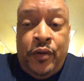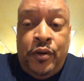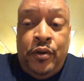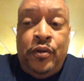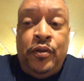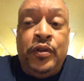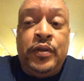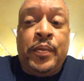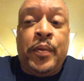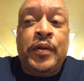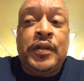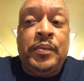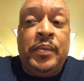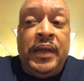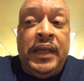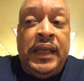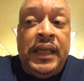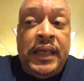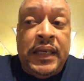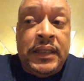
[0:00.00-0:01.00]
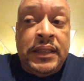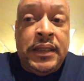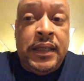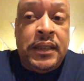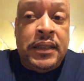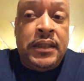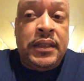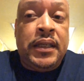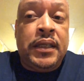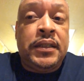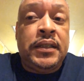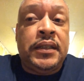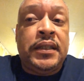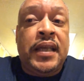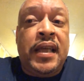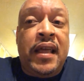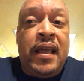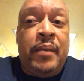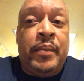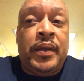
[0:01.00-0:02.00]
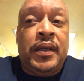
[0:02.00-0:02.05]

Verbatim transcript: You're supposed to be in at such and such a time.